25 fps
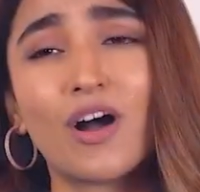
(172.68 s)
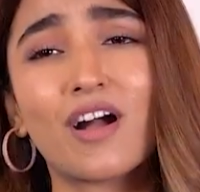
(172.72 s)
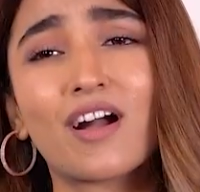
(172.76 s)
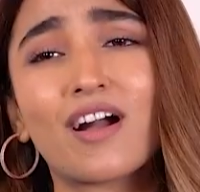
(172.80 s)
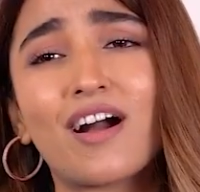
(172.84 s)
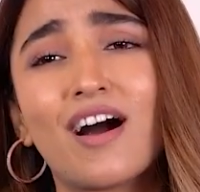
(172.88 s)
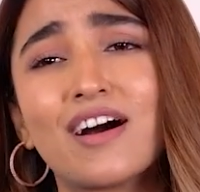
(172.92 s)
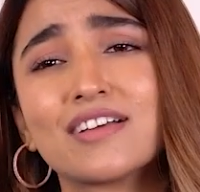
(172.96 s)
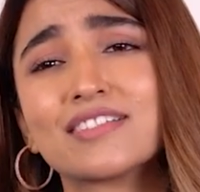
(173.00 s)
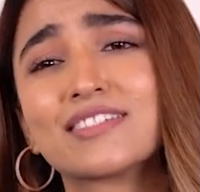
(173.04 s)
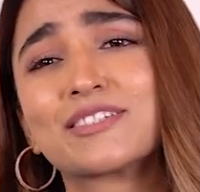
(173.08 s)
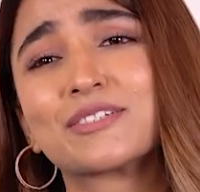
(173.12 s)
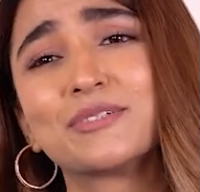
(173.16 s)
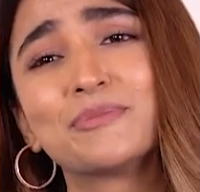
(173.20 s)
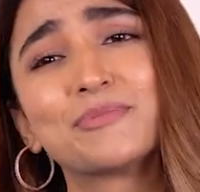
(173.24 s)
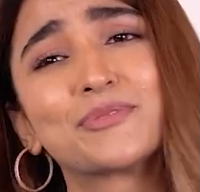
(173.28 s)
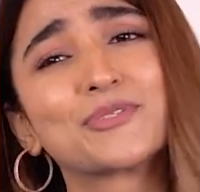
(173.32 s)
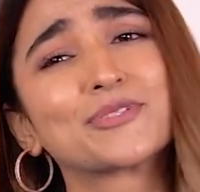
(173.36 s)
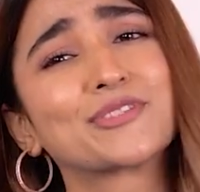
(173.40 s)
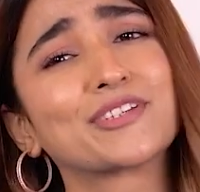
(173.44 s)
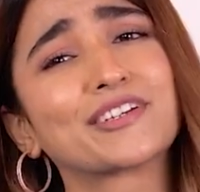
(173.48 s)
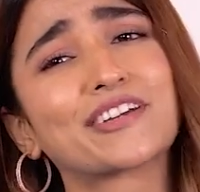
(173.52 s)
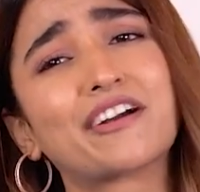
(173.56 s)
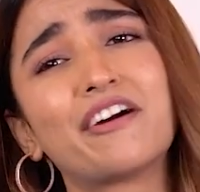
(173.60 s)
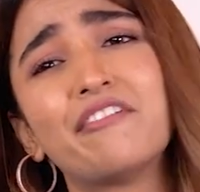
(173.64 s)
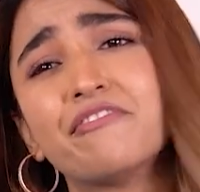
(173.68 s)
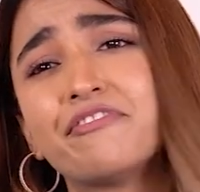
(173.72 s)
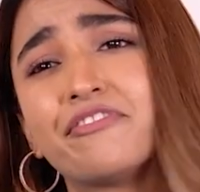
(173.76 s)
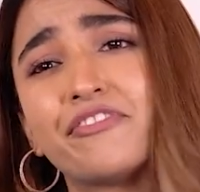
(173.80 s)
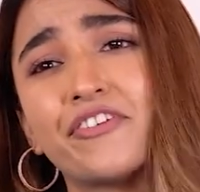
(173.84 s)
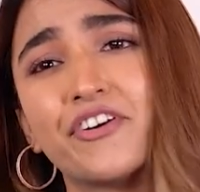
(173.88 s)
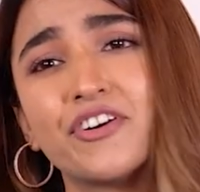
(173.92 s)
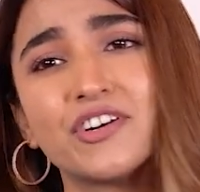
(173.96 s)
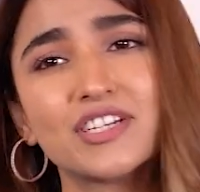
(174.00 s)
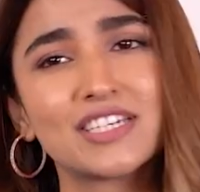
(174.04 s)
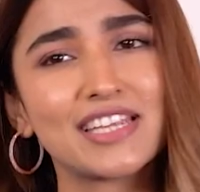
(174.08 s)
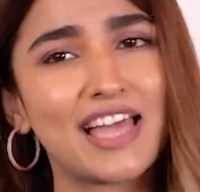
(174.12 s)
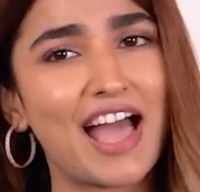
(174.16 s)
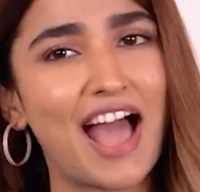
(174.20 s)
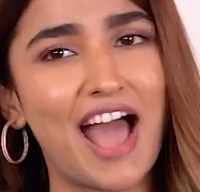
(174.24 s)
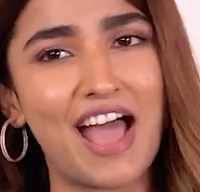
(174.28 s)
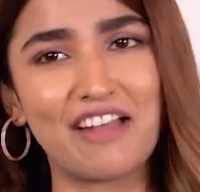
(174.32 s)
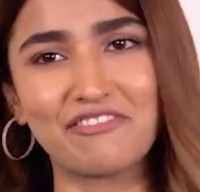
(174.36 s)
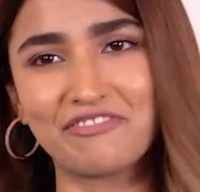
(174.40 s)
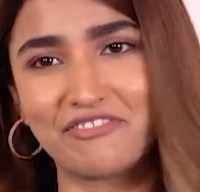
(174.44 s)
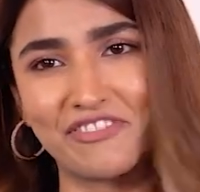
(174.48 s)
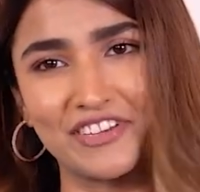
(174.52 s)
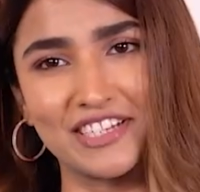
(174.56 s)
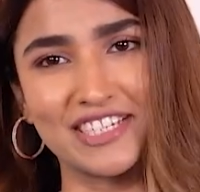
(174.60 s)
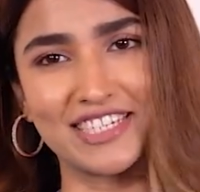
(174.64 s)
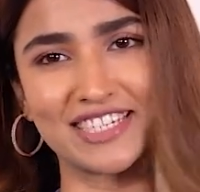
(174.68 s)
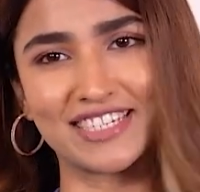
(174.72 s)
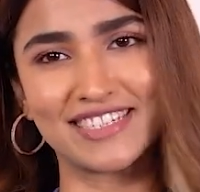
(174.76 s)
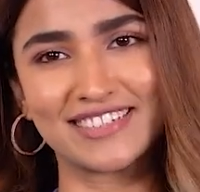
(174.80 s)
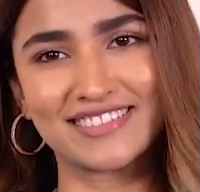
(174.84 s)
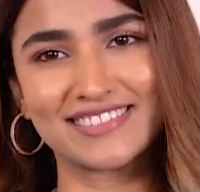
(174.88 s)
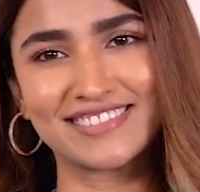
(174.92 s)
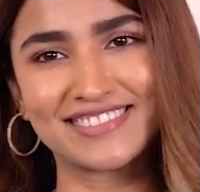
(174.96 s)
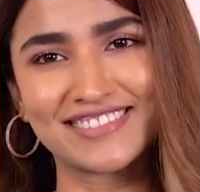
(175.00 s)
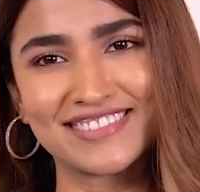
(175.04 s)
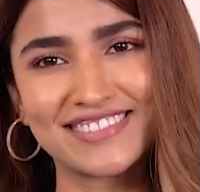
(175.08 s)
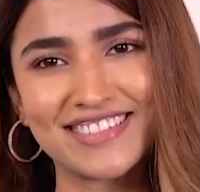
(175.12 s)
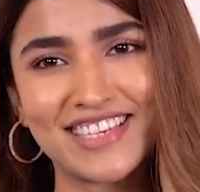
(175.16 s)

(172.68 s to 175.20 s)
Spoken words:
accustomed to the comfort and fitting.